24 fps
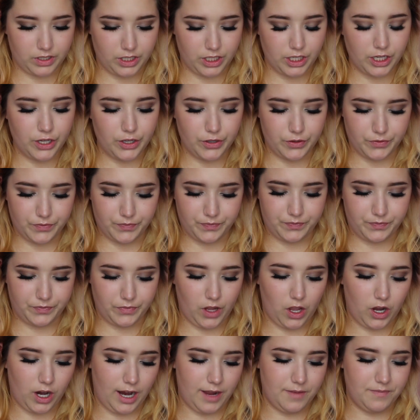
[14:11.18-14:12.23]
Cute!
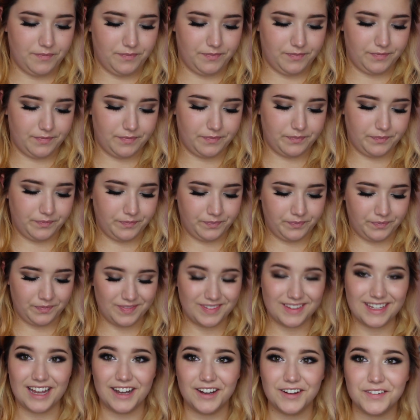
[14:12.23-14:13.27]
Alright,
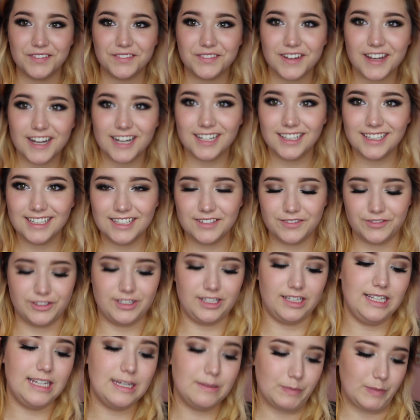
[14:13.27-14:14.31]
now finally for
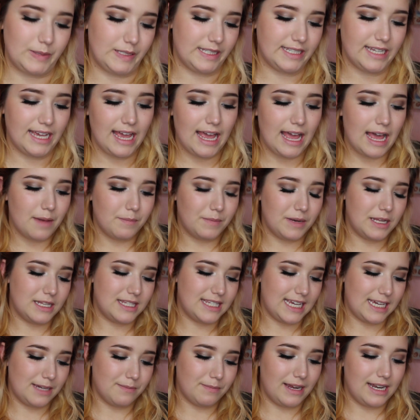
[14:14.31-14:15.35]
the lips, I'm going to
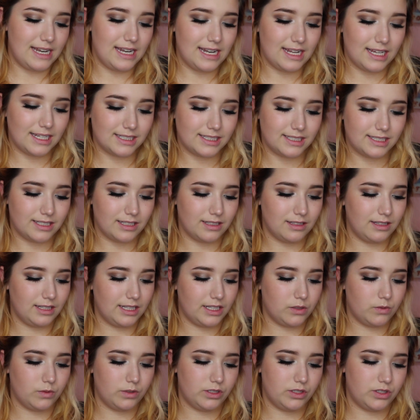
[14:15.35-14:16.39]
take my NYX
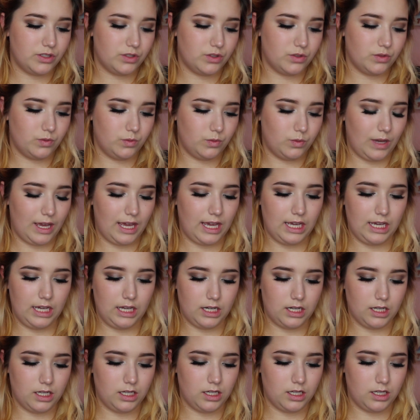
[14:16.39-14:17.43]
Liquid
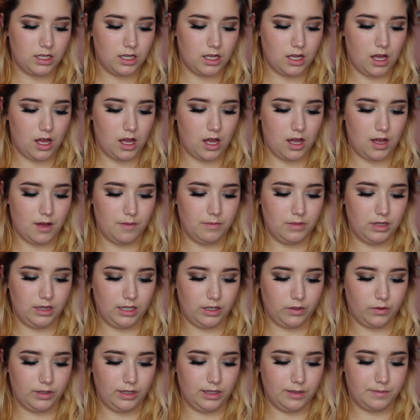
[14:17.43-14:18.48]
Suede
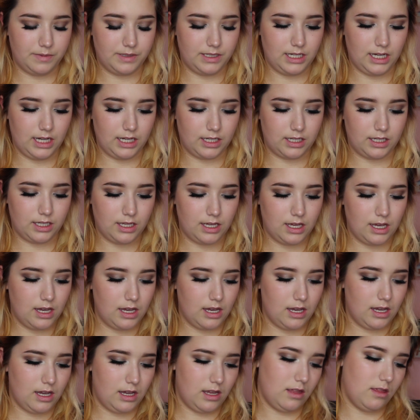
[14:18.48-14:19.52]
liquid lipstick
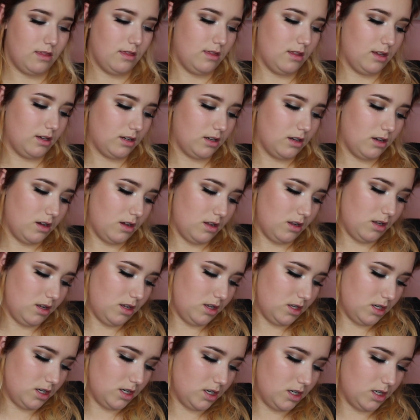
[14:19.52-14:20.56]
in the
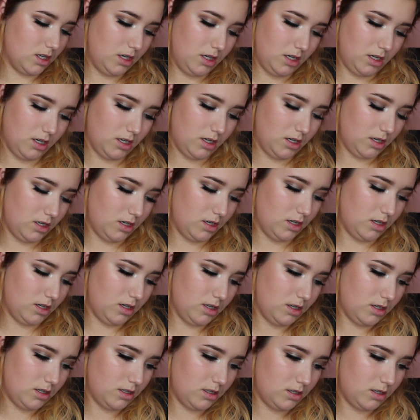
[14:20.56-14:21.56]
color,